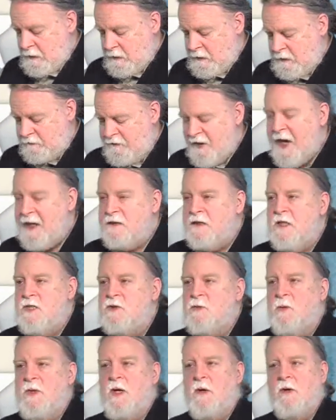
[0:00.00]
The fact
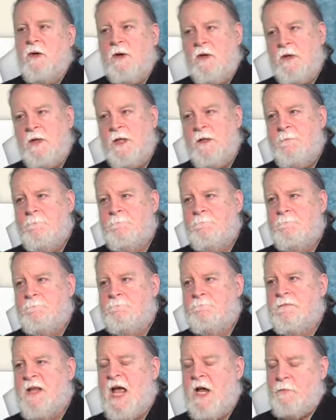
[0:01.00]
is, we are hurting,
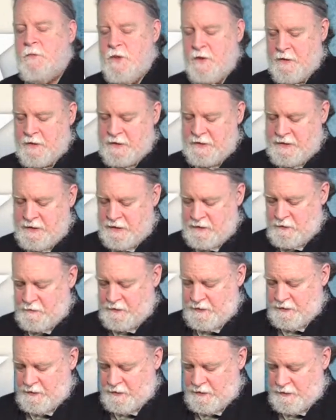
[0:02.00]
and we are
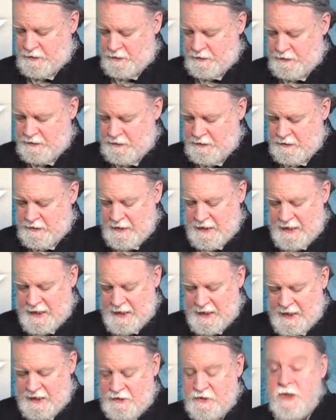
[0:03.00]
continuing to hurt.
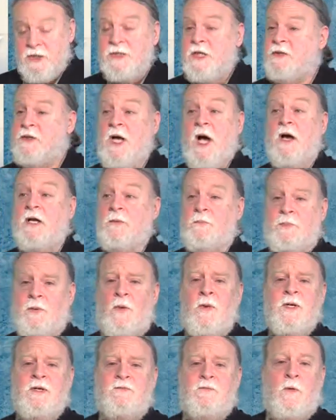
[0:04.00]
And, and just not the
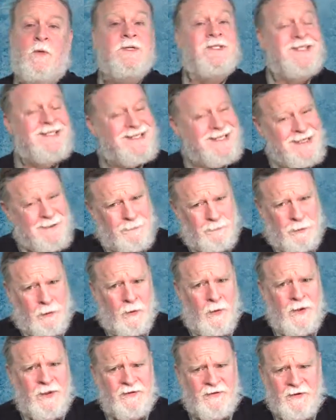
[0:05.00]
unemployed, of course, it's the
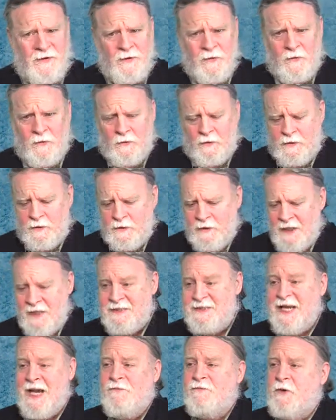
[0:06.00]
employed, too.
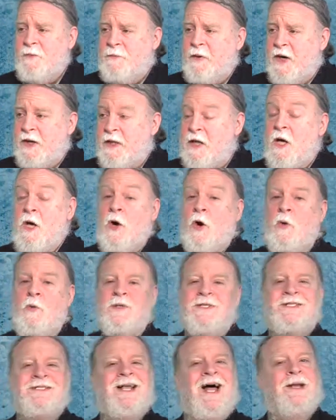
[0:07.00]
It's everybody who
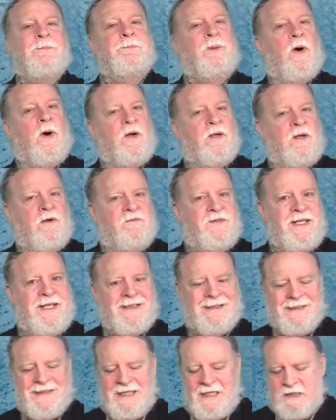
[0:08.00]
was not part of the
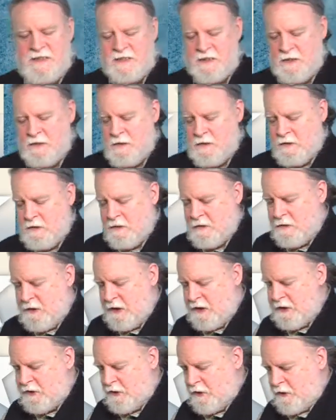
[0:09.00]
elite
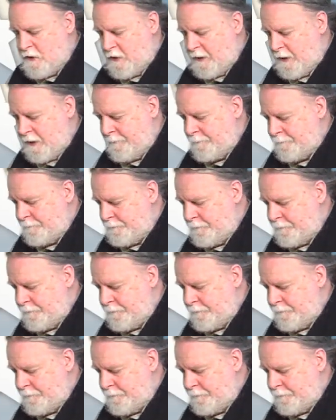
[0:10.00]
is hurting.